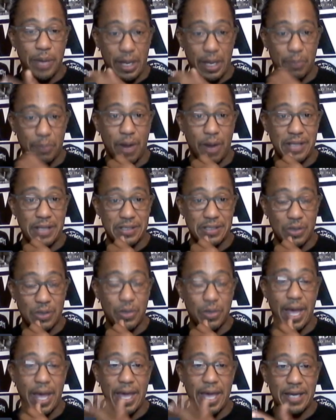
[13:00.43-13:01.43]
Kelly Price is
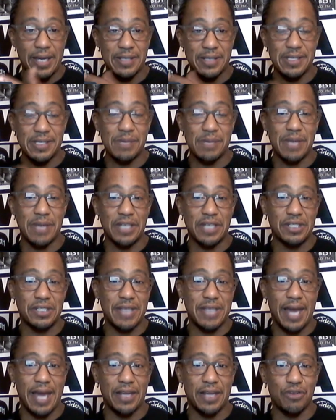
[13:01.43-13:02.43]
okay, and it seems like
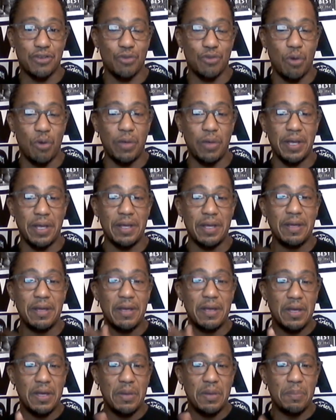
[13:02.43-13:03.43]
she's got a controlling
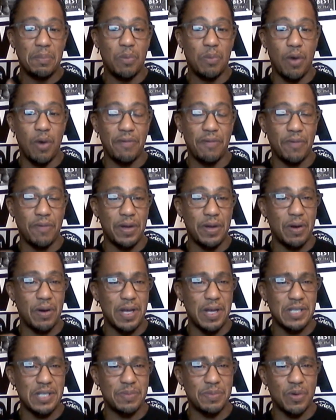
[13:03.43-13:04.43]
boyfriend or
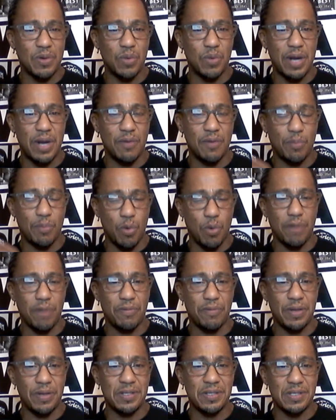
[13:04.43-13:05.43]
husband or whatever
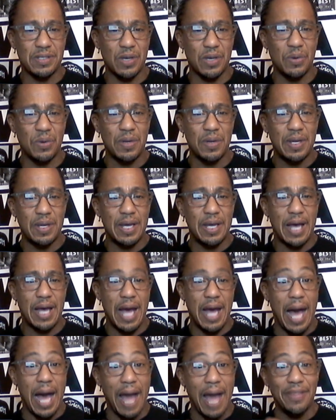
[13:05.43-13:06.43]
boyfriend. So
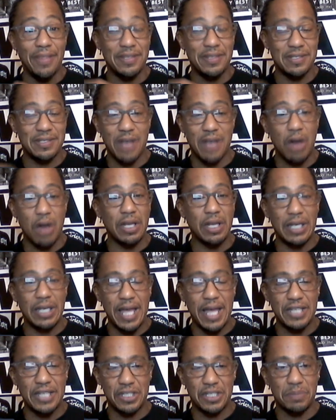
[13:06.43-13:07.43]
this is all
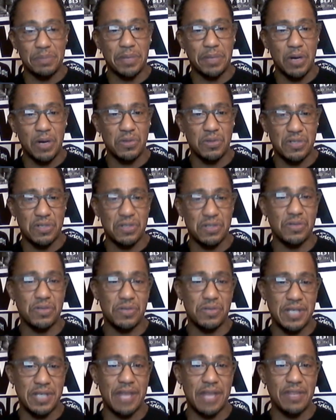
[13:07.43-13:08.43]
alleged, but her
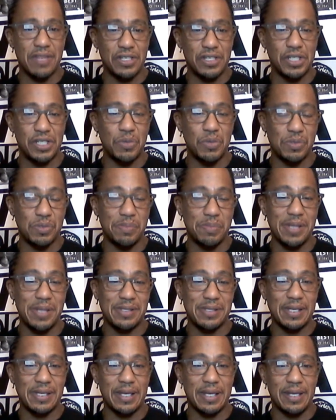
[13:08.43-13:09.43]
sister said that she was
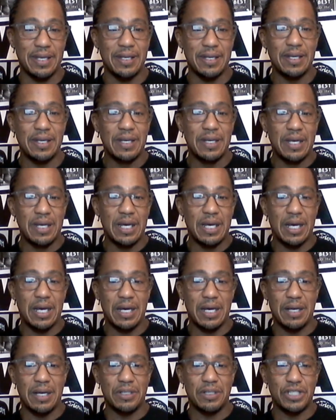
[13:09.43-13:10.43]
missing,
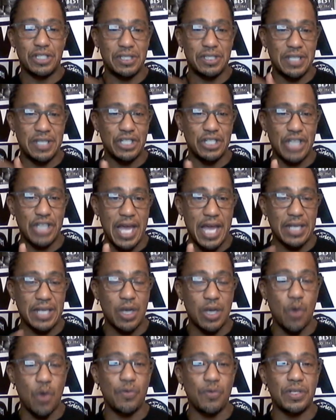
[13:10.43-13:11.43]
and she said she
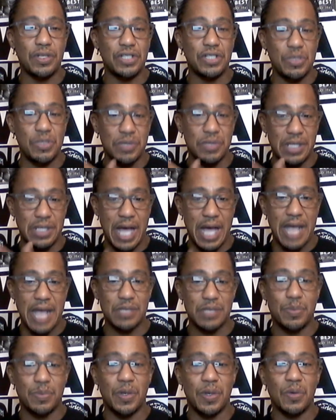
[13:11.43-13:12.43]
had COVID and she was in the
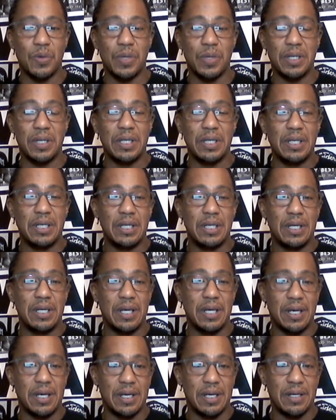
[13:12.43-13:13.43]
hospital, and
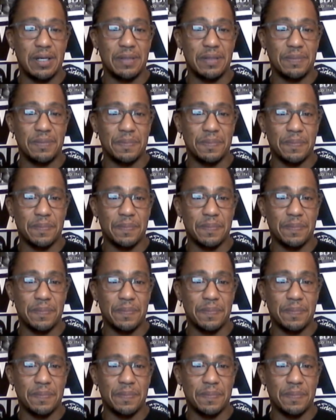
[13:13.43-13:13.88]
uh,